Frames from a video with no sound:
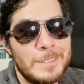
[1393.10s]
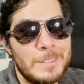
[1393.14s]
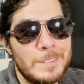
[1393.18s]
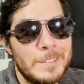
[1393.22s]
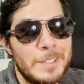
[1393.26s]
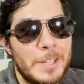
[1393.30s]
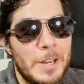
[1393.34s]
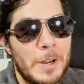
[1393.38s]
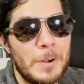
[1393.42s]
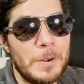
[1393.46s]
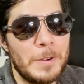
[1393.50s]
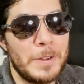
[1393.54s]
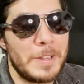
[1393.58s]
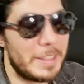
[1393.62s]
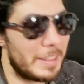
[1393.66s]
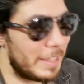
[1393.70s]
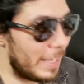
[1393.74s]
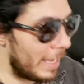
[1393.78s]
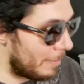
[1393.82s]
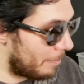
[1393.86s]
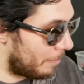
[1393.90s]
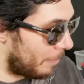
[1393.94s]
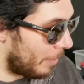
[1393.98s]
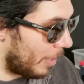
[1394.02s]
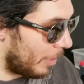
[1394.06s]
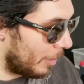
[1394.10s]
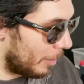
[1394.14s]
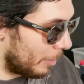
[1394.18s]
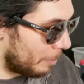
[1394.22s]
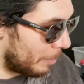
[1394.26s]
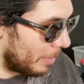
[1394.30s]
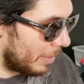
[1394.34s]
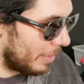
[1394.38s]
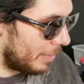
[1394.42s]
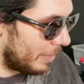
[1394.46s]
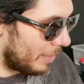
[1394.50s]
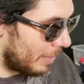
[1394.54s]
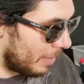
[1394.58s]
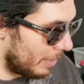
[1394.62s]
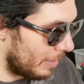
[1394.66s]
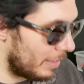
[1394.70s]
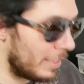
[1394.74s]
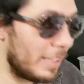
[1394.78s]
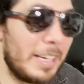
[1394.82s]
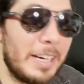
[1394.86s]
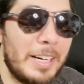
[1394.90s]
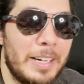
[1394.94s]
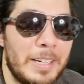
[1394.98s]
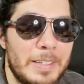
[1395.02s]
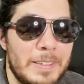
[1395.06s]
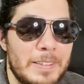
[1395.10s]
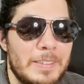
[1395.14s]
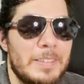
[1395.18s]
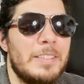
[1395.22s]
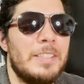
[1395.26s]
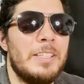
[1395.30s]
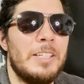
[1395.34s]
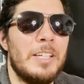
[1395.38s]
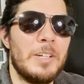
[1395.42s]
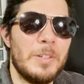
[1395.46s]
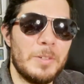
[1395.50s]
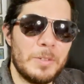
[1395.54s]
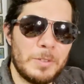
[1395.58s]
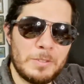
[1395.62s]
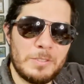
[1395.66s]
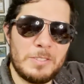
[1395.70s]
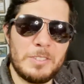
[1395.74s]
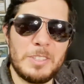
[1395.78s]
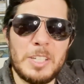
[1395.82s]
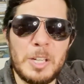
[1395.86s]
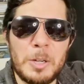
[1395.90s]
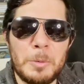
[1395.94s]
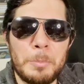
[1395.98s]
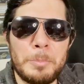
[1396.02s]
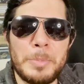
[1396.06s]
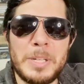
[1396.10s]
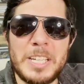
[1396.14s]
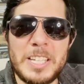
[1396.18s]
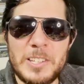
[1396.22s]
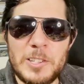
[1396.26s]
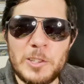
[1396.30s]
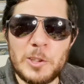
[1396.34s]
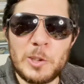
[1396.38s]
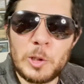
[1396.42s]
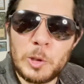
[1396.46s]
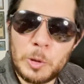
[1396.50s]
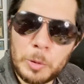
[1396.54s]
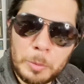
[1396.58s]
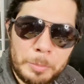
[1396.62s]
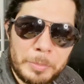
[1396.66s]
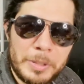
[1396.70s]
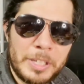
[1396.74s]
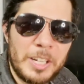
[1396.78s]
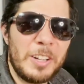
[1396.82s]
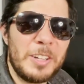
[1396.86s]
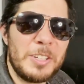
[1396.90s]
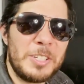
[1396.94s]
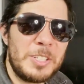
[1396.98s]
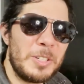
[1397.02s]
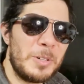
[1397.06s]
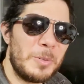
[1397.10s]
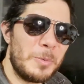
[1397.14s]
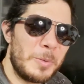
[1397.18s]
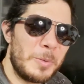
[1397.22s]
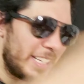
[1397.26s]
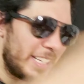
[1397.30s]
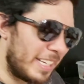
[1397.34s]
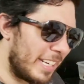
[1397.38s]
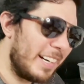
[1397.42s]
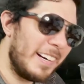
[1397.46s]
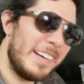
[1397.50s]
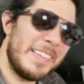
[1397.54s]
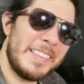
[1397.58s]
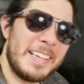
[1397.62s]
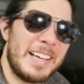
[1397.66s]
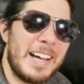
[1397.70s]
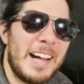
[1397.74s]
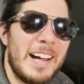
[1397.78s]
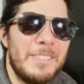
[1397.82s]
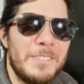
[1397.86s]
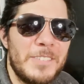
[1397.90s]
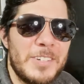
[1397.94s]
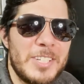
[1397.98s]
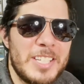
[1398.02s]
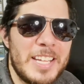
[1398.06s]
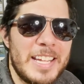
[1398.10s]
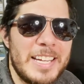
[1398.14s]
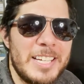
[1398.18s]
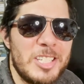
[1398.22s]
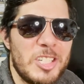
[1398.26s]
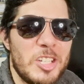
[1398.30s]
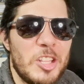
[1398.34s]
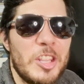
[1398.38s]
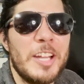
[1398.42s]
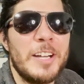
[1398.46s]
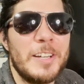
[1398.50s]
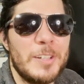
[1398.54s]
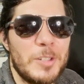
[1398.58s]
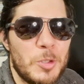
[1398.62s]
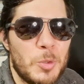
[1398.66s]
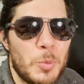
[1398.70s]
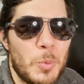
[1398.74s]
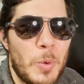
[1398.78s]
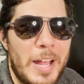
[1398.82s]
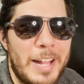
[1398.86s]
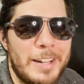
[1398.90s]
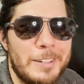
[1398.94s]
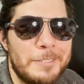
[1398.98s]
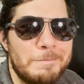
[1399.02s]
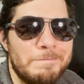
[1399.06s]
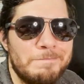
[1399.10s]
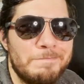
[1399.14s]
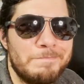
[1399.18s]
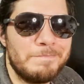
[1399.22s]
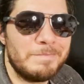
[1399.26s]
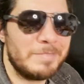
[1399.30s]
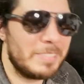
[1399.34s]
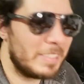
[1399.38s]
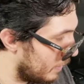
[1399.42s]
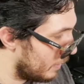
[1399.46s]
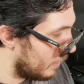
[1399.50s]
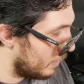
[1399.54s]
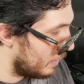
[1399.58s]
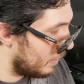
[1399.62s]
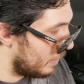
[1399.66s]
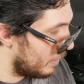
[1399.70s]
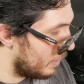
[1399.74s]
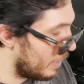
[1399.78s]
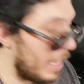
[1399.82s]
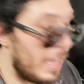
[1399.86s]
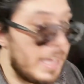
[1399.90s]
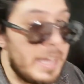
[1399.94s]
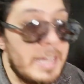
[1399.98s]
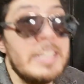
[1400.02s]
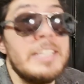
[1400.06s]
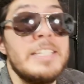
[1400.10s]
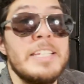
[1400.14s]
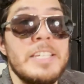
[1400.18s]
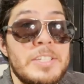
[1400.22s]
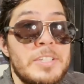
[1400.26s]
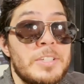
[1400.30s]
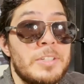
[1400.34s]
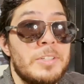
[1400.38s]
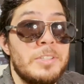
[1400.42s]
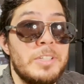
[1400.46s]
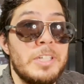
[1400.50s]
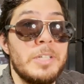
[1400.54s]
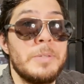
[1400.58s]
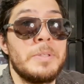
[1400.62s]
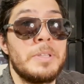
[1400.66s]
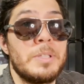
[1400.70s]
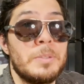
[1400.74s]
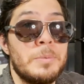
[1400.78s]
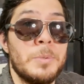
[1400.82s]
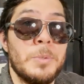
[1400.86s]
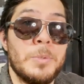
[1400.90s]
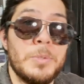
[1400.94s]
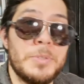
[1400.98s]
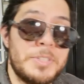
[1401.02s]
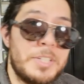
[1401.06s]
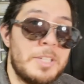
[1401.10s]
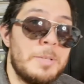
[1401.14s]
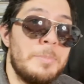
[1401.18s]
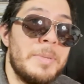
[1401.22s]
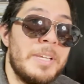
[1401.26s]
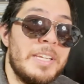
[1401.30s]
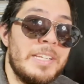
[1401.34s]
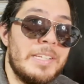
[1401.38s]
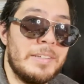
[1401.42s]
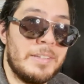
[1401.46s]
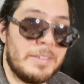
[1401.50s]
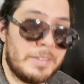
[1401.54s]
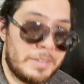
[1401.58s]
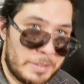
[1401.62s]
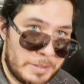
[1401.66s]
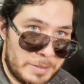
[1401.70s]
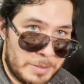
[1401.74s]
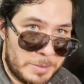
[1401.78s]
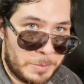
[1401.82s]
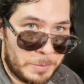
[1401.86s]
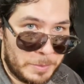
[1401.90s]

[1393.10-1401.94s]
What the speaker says: you know, hit that follow button on there and, you know, be in the loop. And also carry the conversation there as well. Yeah, I disagree with the rules committee on this